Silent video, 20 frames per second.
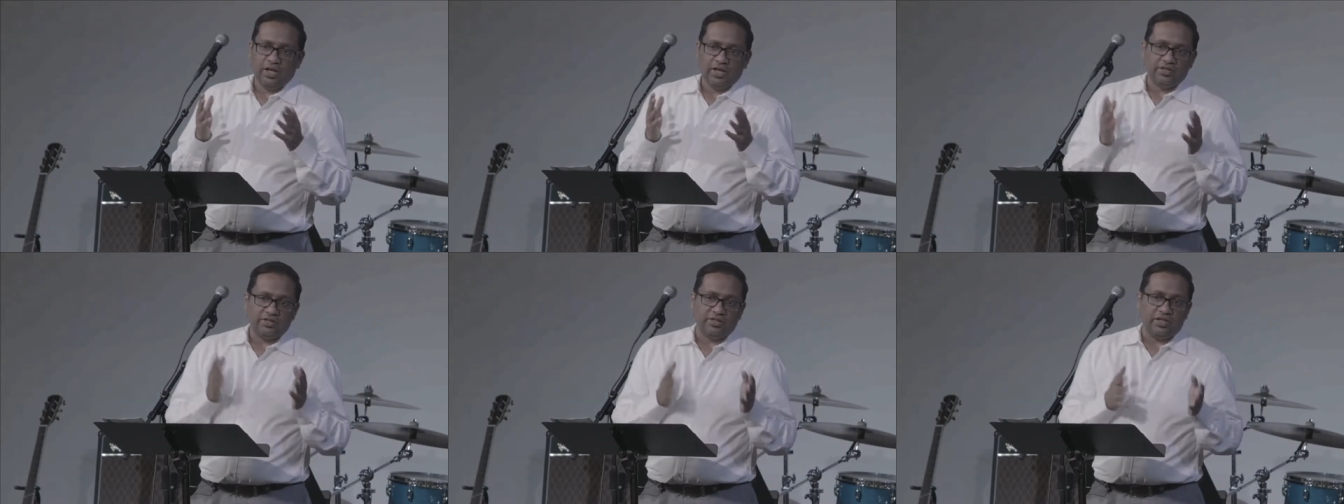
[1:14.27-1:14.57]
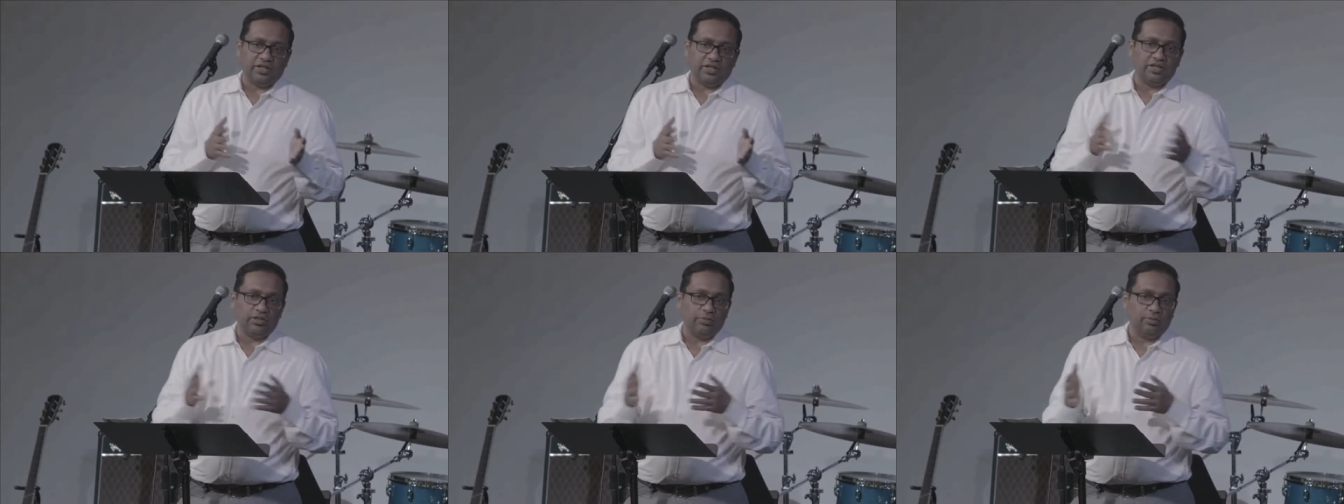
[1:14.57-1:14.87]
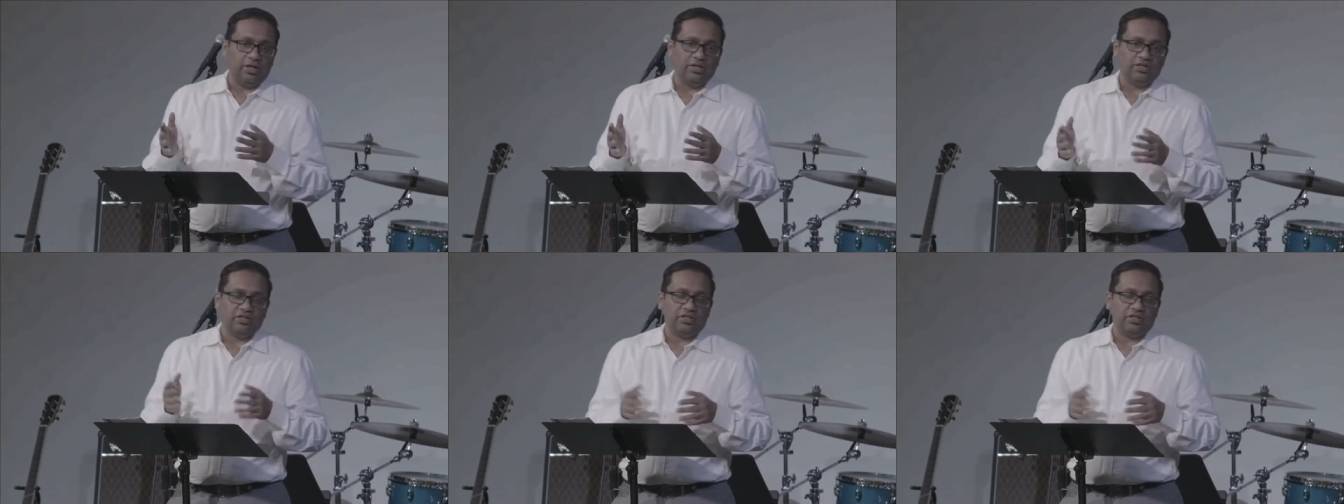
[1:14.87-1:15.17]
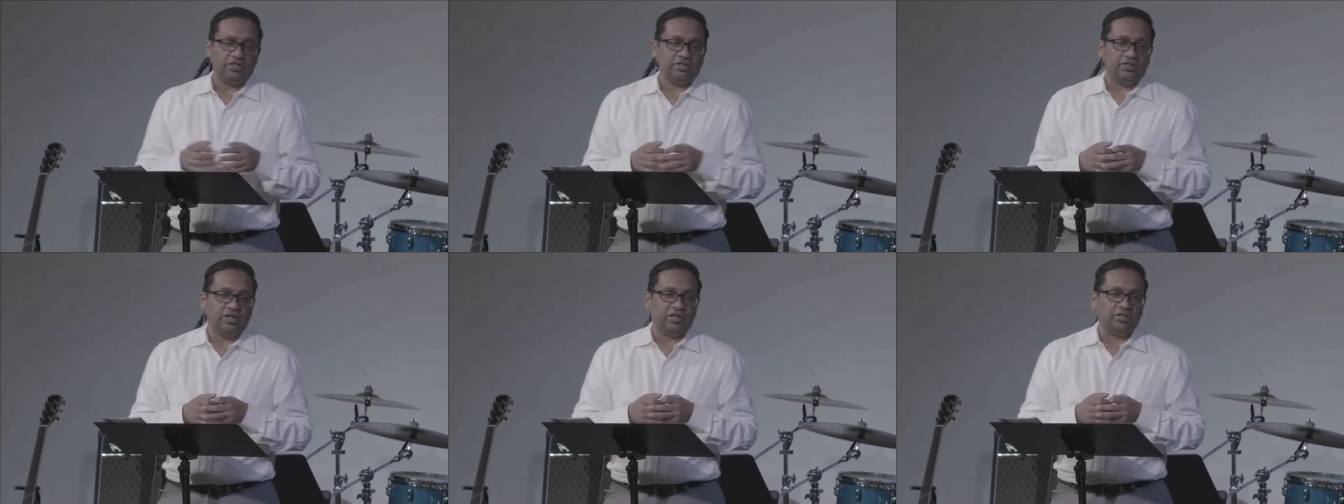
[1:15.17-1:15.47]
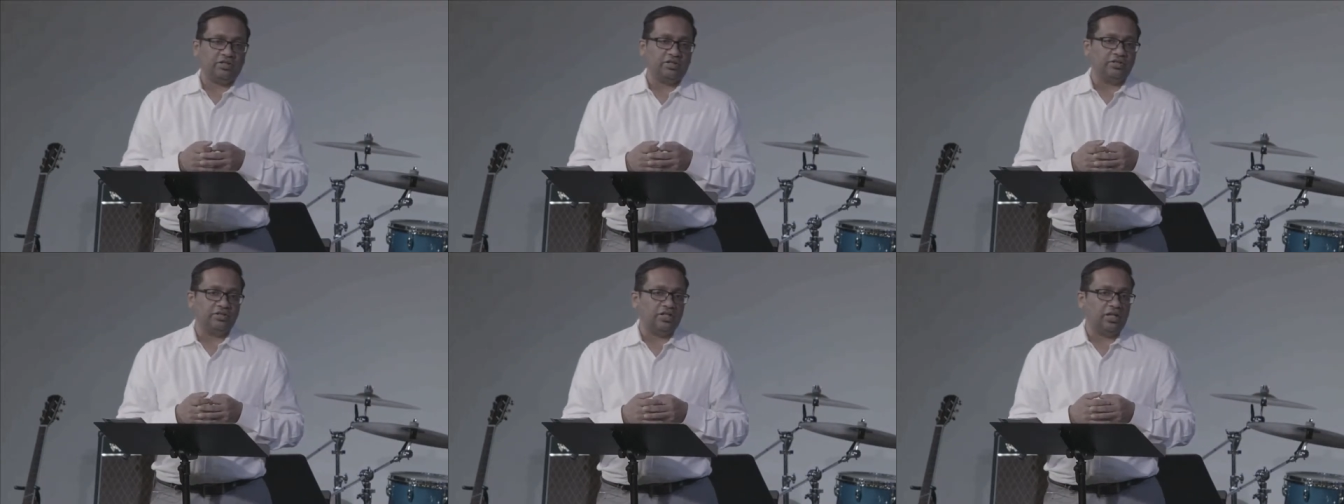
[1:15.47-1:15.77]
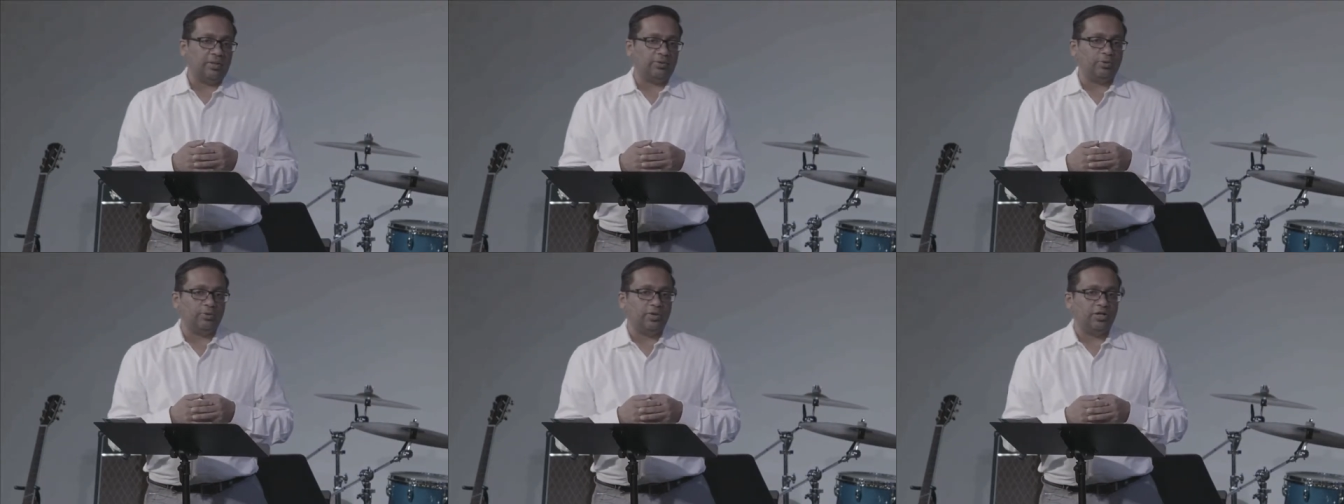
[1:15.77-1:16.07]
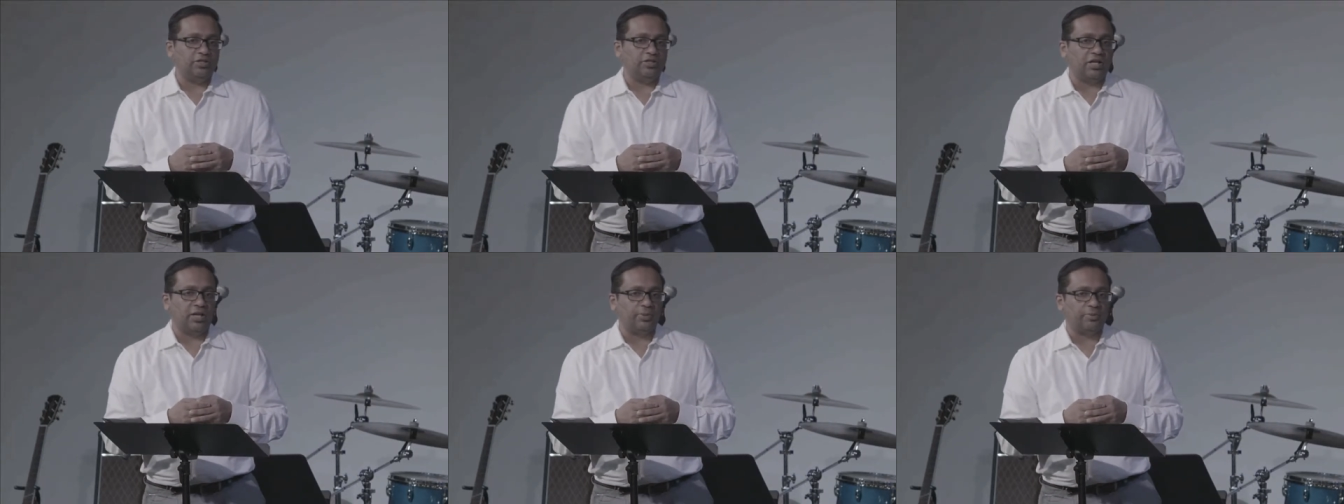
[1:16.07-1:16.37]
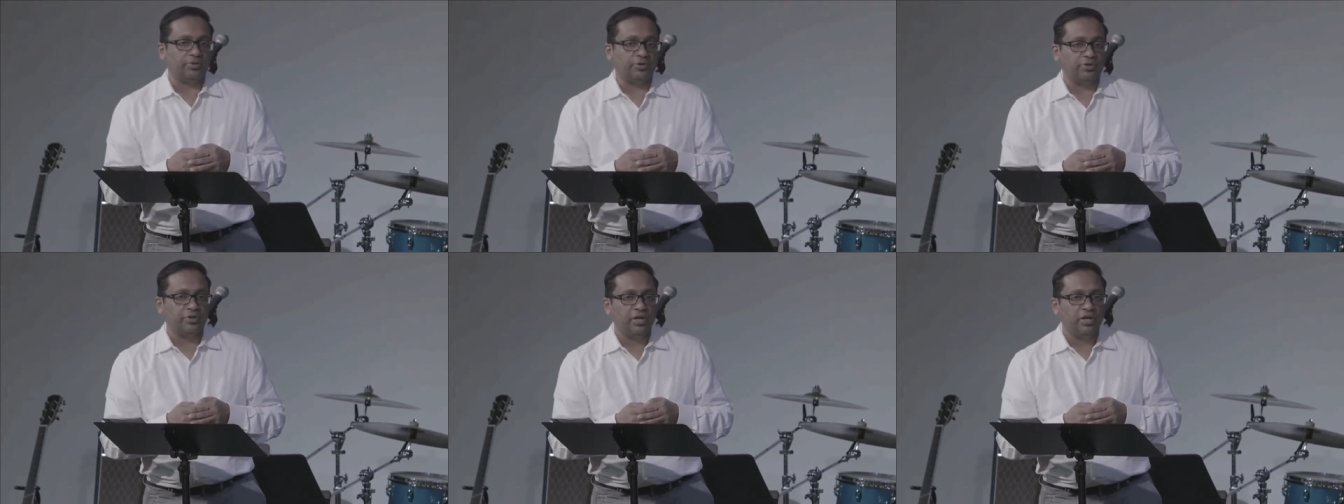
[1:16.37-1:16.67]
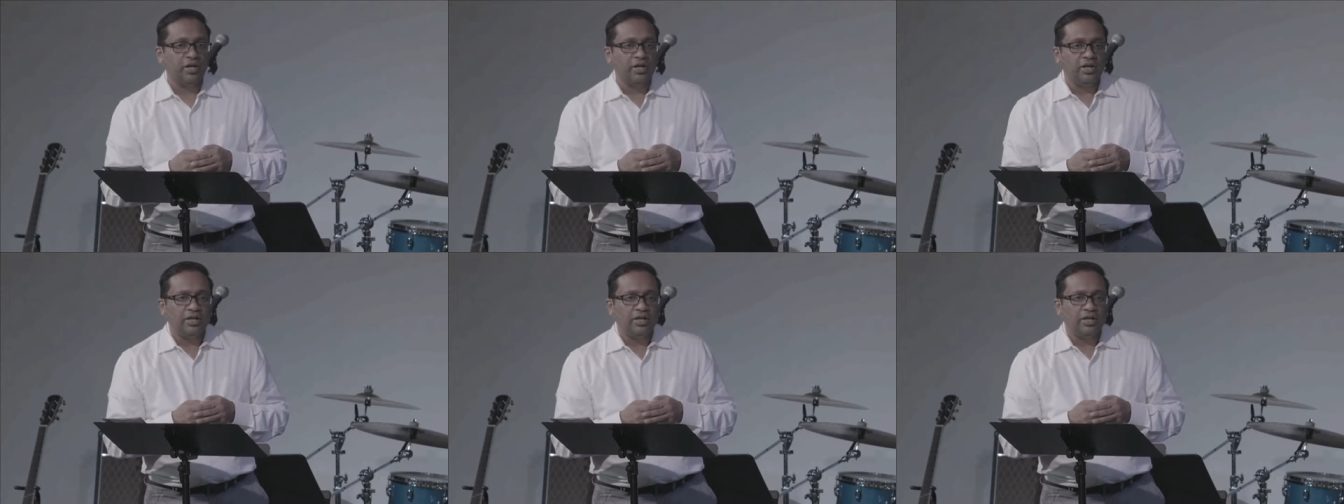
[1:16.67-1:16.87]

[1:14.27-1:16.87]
section by ch section, chapter by chapter,